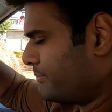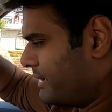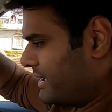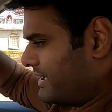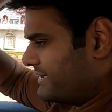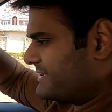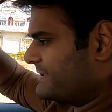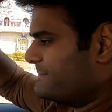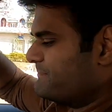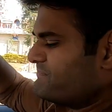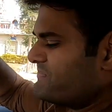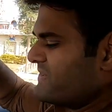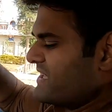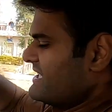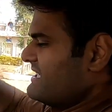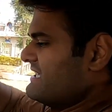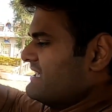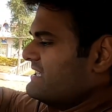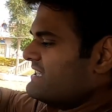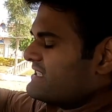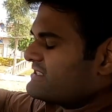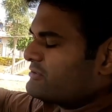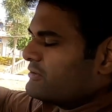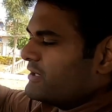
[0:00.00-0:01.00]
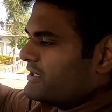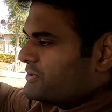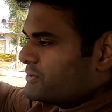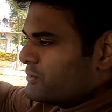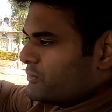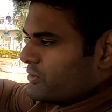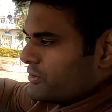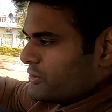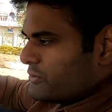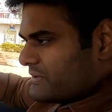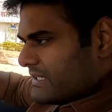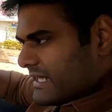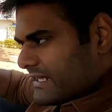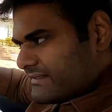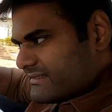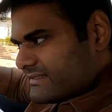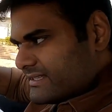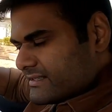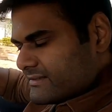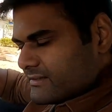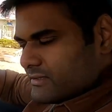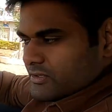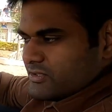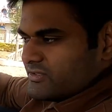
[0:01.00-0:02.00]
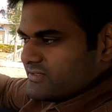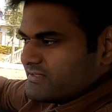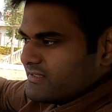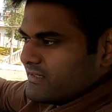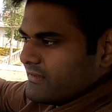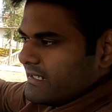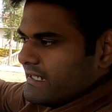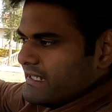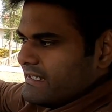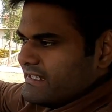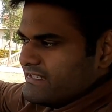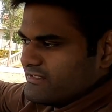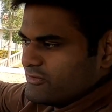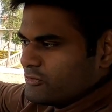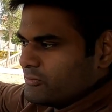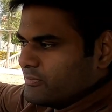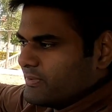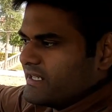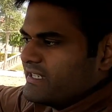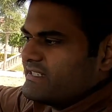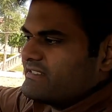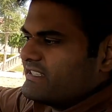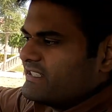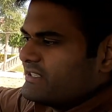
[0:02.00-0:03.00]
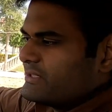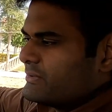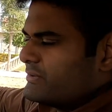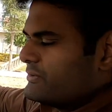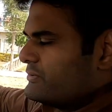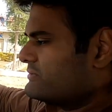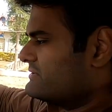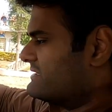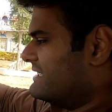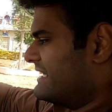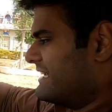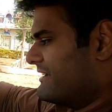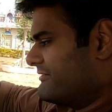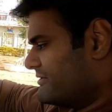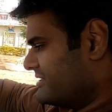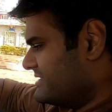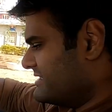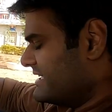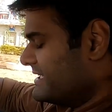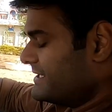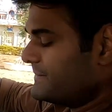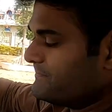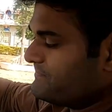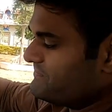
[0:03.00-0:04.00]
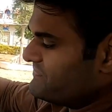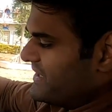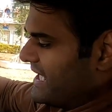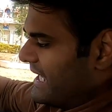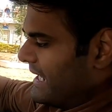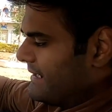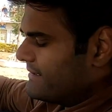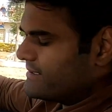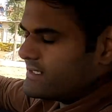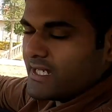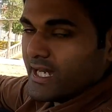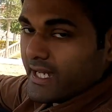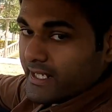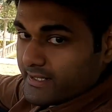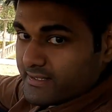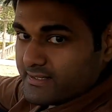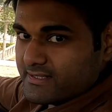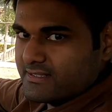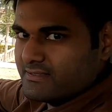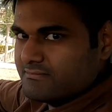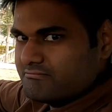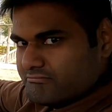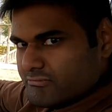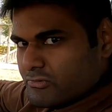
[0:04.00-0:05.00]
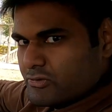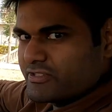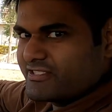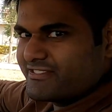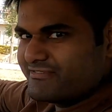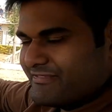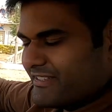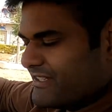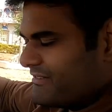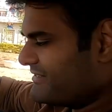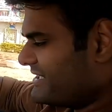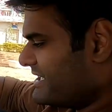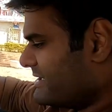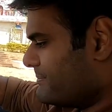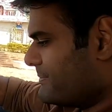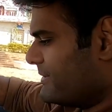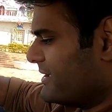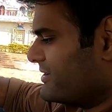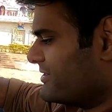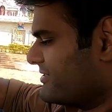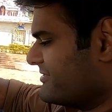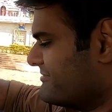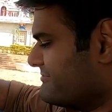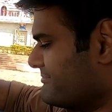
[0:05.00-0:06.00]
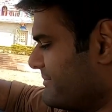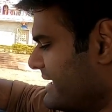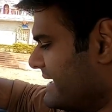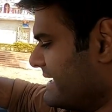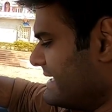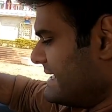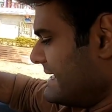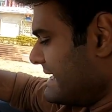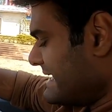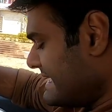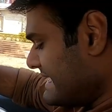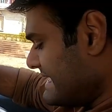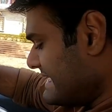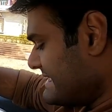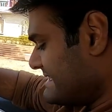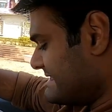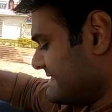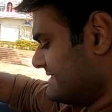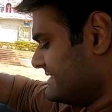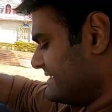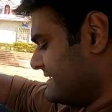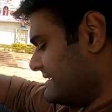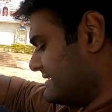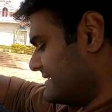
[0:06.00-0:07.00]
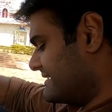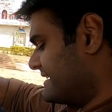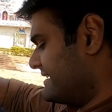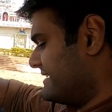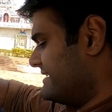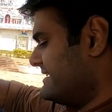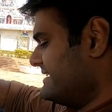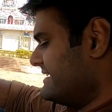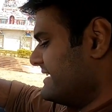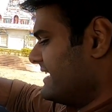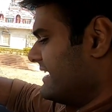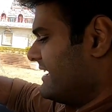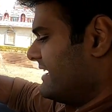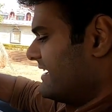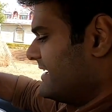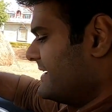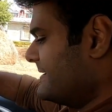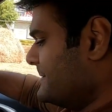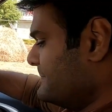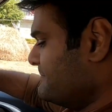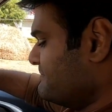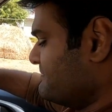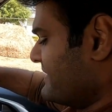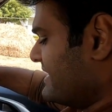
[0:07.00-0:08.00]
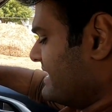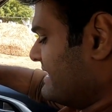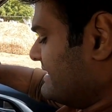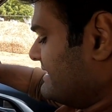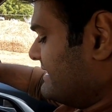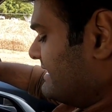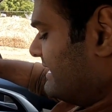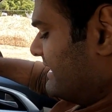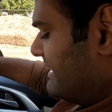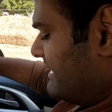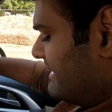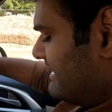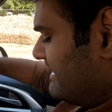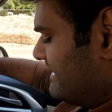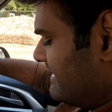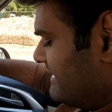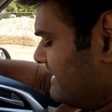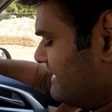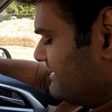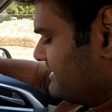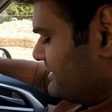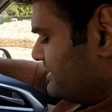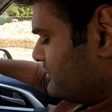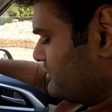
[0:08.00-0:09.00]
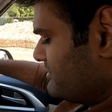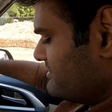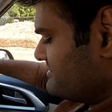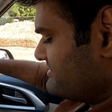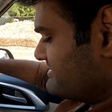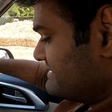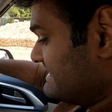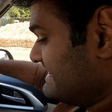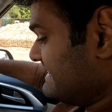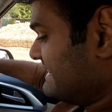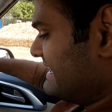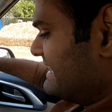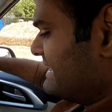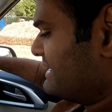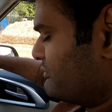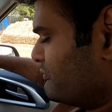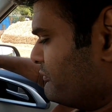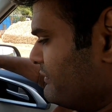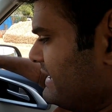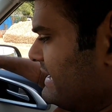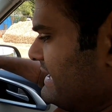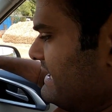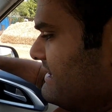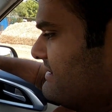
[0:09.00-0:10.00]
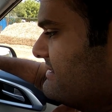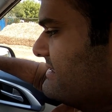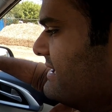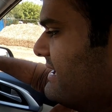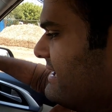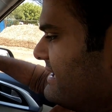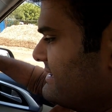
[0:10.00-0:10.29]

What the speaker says: part. So I told you that the screen is super easy to use and everything. And another most favorite part of mine is the Kia you know, steering wheel, the